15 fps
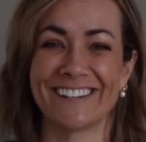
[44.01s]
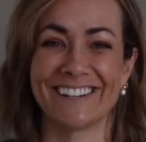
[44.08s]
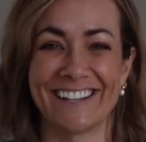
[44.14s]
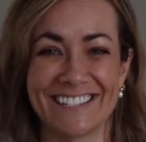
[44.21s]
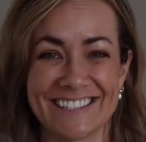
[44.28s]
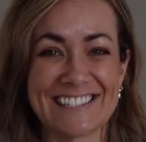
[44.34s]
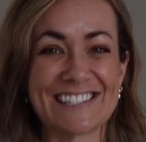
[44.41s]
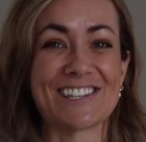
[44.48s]

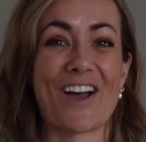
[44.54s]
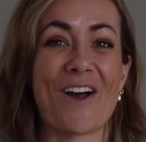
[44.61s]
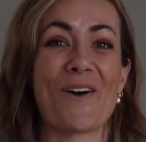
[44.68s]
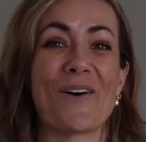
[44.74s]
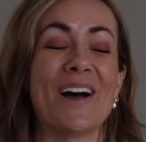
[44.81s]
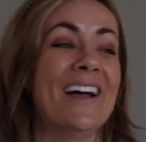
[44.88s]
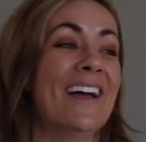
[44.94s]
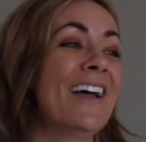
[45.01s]
And
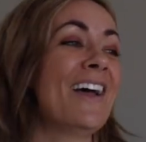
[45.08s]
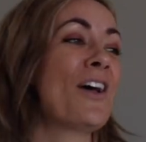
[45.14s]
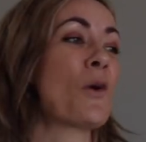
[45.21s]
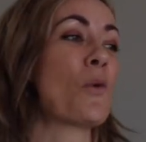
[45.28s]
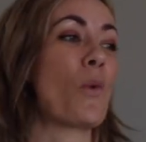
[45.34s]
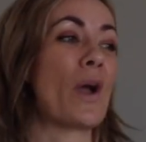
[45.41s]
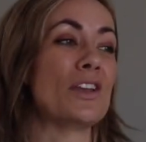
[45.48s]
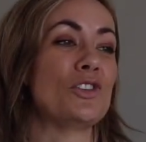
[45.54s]
so
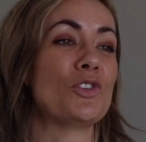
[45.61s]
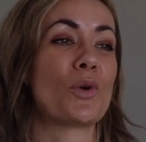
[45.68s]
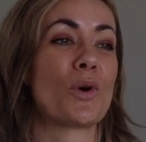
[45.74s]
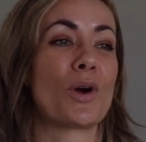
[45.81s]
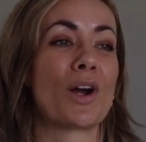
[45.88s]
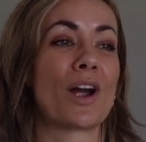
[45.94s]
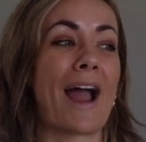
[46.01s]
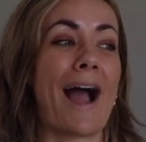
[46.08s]
when
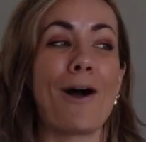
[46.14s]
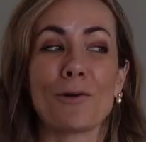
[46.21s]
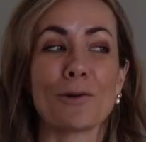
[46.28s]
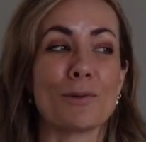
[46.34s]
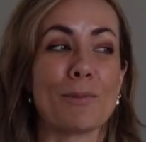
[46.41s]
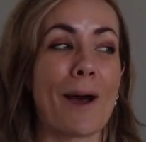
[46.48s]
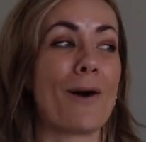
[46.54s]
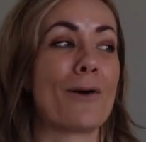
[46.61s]
you're out and
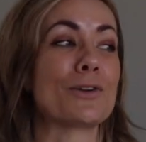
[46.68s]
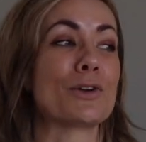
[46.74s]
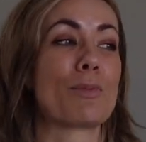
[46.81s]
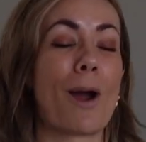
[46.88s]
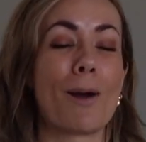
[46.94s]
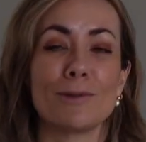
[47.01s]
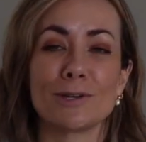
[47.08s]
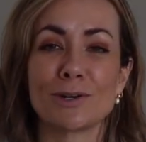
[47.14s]
about, you're
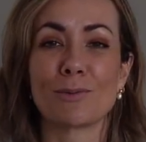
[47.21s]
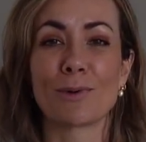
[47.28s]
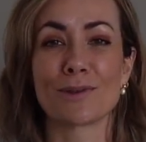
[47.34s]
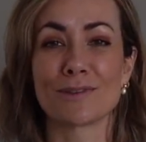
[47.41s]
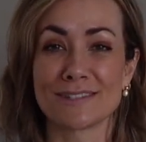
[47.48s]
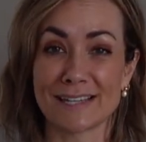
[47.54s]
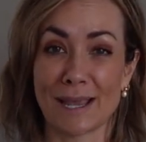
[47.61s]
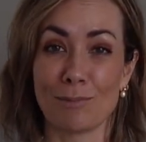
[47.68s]
probably going to wear
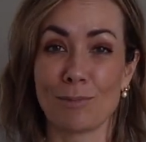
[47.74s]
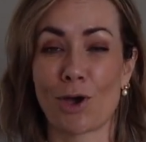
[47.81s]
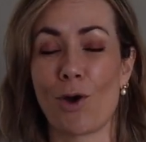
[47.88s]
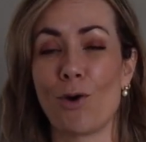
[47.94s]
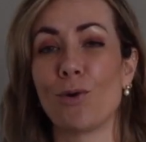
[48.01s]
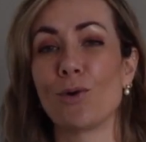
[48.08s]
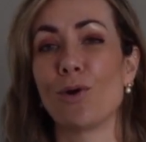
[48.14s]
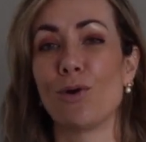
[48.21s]
the same
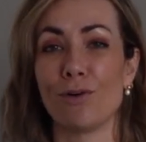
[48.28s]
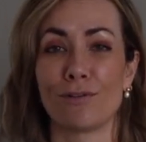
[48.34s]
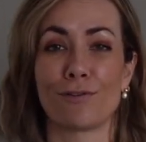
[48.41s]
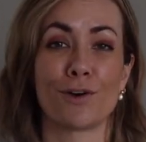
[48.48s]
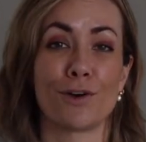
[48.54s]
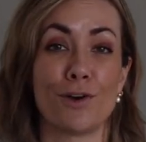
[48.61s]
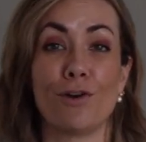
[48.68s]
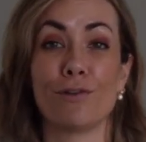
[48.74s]
coat
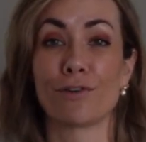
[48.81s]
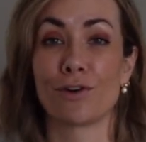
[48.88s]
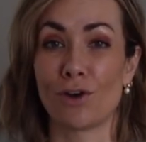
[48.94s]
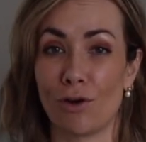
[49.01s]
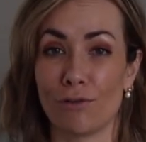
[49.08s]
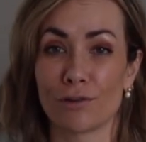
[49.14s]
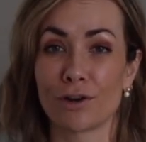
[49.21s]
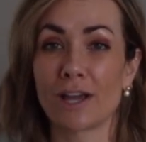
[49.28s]
over and over and
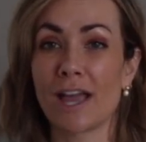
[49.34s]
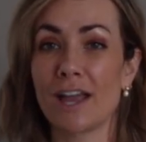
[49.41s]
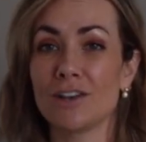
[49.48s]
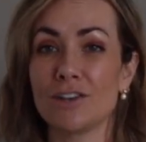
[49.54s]
over again.